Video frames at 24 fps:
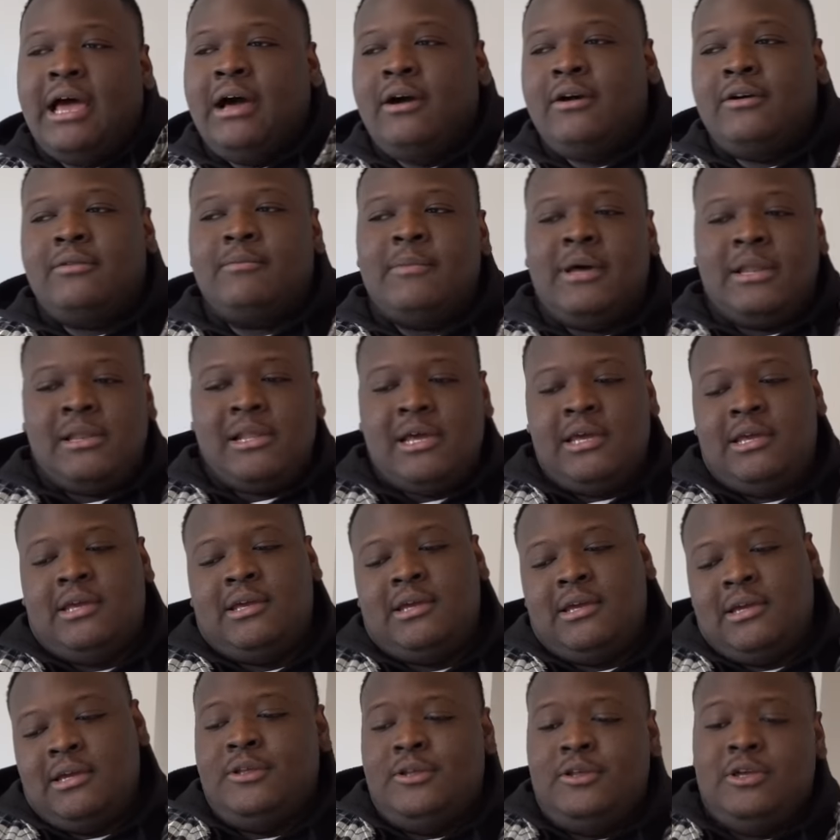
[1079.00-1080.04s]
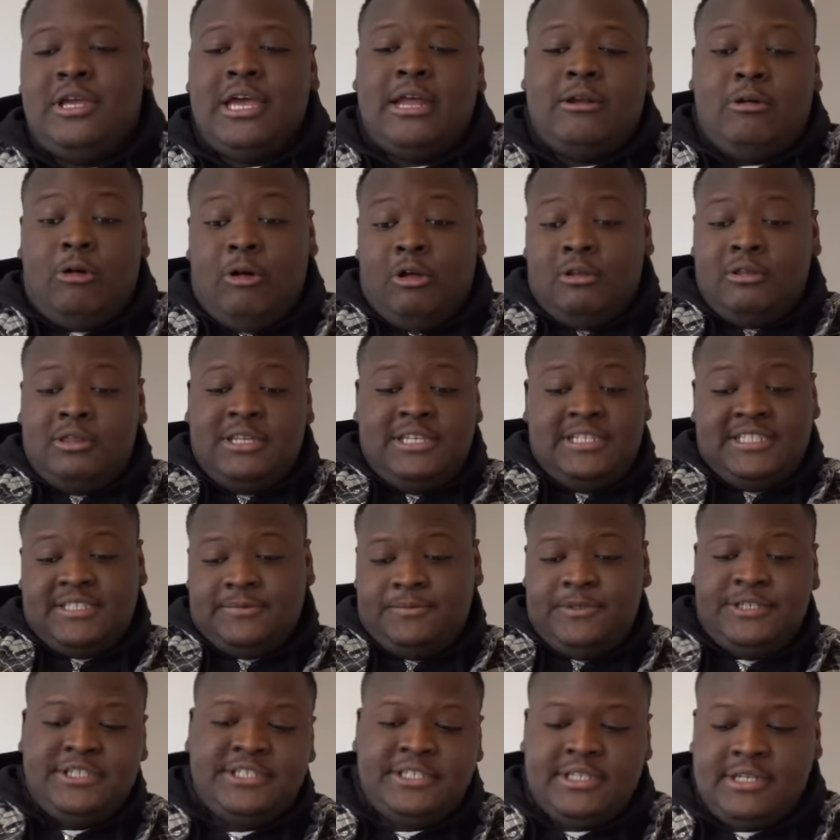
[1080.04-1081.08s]
out, but like you got all these
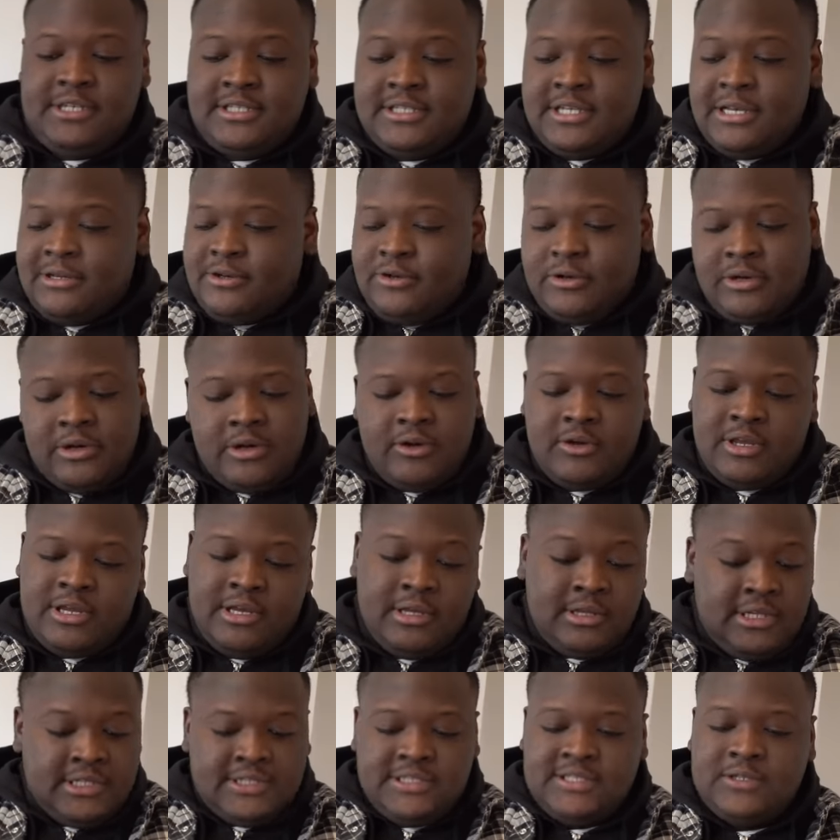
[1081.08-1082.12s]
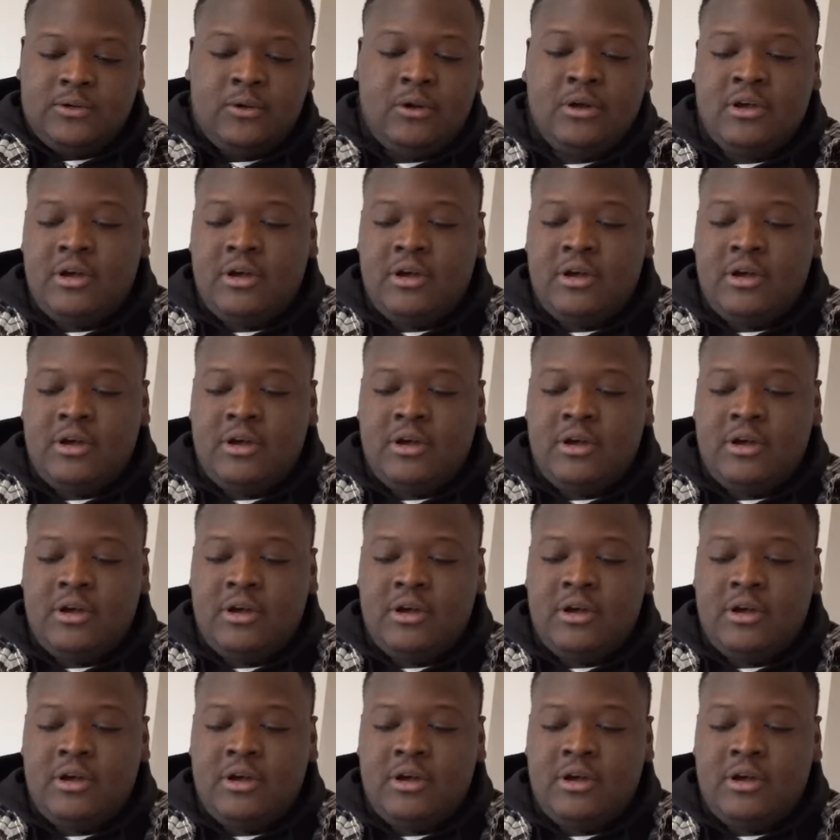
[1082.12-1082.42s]
pieces that you're not okay. This is all